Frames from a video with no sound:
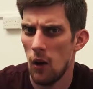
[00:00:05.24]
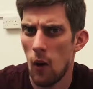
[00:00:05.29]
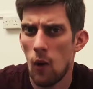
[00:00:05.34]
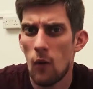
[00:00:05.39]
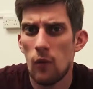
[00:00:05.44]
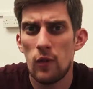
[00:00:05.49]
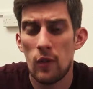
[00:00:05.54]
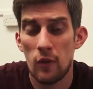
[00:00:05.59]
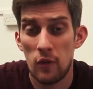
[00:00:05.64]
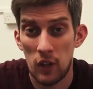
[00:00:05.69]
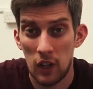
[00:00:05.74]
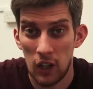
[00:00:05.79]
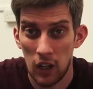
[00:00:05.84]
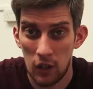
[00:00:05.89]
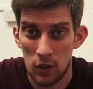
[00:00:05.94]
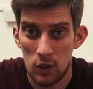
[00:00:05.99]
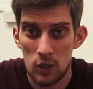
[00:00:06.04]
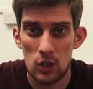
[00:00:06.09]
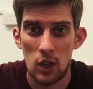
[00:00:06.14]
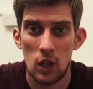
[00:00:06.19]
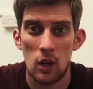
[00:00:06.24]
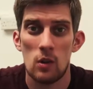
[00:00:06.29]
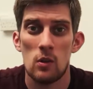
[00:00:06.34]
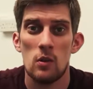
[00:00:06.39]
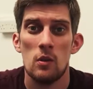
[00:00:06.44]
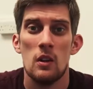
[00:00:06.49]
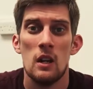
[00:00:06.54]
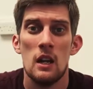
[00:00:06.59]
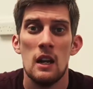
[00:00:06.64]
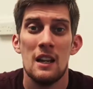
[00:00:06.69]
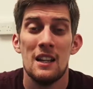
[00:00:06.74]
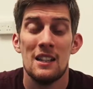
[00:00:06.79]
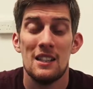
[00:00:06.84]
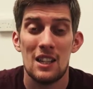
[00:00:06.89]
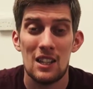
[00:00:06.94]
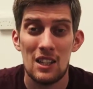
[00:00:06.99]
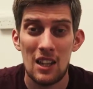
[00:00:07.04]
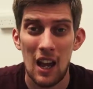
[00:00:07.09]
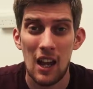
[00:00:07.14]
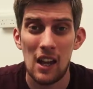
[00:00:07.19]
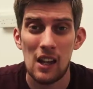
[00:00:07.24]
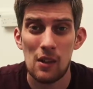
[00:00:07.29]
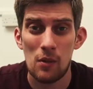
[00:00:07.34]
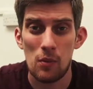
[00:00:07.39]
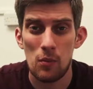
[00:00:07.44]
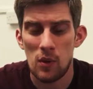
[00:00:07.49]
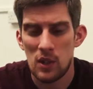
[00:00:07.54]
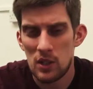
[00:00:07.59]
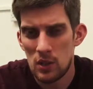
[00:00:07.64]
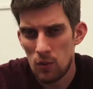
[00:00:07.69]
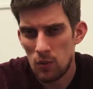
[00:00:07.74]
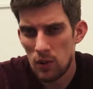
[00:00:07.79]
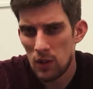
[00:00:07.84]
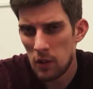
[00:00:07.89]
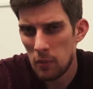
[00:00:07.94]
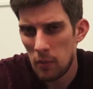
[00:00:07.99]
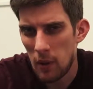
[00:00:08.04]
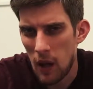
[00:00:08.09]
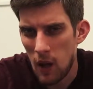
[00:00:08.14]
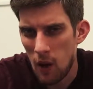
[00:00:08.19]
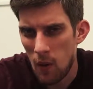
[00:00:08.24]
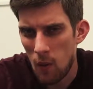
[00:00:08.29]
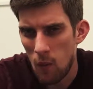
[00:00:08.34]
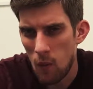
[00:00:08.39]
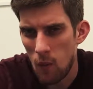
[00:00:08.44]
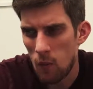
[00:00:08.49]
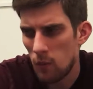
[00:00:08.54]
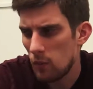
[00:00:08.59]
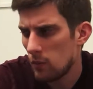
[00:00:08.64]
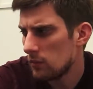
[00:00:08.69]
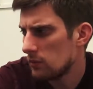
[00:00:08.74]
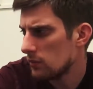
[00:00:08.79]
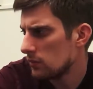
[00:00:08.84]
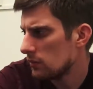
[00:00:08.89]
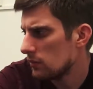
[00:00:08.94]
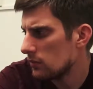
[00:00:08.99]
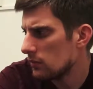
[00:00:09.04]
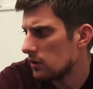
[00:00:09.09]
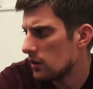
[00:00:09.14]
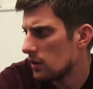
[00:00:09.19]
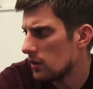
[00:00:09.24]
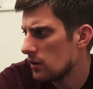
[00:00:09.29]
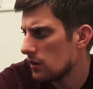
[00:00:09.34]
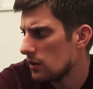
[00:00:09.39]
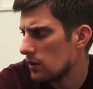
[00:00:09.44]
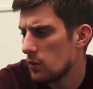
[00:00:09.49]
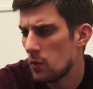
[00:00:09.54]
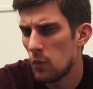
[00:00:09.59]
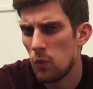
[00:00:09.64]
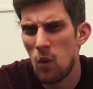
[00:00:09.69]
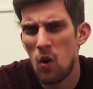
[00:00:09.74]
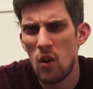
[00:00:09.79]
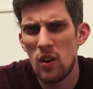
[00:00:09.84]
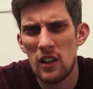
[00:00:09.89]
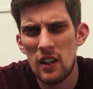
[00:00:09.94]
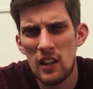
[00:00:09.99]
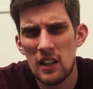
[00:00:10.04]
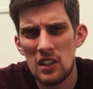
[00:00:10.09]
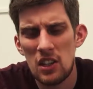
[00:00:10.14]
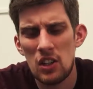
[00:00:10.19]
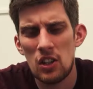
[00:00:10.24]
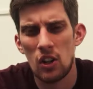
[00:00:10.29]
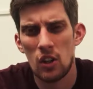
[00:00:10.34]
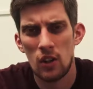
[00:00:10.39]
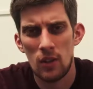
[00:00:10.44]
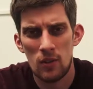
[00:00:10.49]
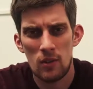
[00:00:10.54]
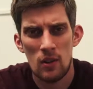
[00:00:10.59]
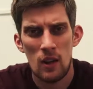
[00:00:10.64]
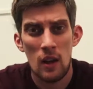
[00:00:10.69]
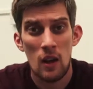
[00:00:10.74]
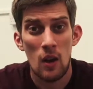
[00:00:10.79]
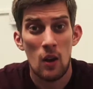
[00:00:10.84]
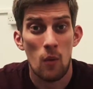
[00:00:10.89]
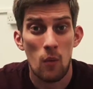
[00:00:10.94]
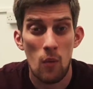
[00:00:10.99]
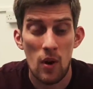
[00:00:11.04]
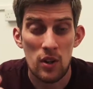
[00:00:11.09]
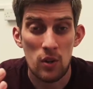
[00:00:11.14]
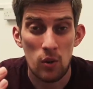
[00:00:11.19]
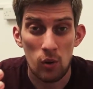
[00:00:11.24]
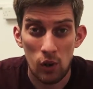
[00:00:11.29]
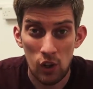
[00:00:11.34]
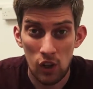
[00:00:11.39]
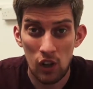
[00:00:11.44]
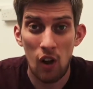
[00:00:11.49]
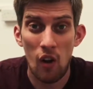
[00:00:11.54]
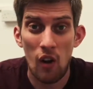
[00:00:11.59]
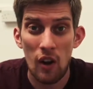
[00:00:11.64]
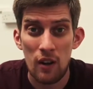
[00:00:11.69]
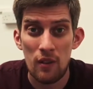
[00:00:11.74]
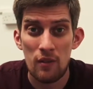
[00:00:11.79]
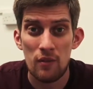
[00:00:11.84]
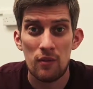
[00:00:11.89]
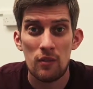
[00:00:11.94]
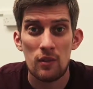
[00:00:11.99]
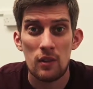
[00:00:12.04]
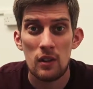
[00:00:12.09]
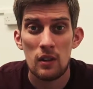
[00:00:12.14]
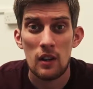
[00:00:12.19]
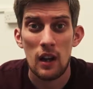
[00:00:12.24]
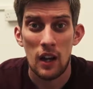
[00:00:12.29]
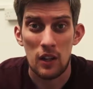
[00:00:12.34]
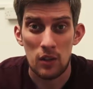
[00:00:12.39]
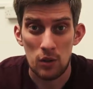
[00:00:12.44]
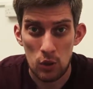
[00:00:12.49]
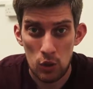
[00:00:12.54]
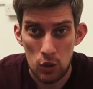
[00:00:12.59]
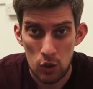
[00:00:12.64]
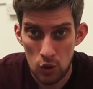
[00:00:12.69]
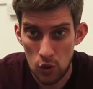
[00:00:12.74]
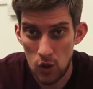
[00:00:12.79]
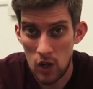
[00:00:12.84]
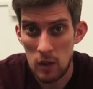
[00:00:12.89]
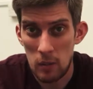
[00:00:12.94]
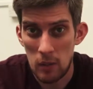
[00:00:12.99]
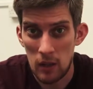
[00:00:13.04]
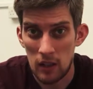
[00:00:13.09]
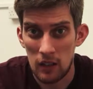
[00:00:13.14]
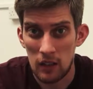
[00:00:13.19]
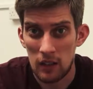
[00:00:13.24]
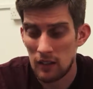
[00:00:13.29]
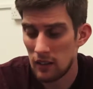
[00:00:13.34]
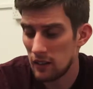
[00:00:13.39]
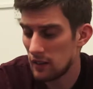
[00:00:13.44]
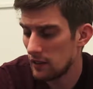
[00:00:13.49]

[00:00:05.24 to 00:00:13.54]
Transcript: of the video show. Today we're talking about what you need to do when you're live and you're streaming.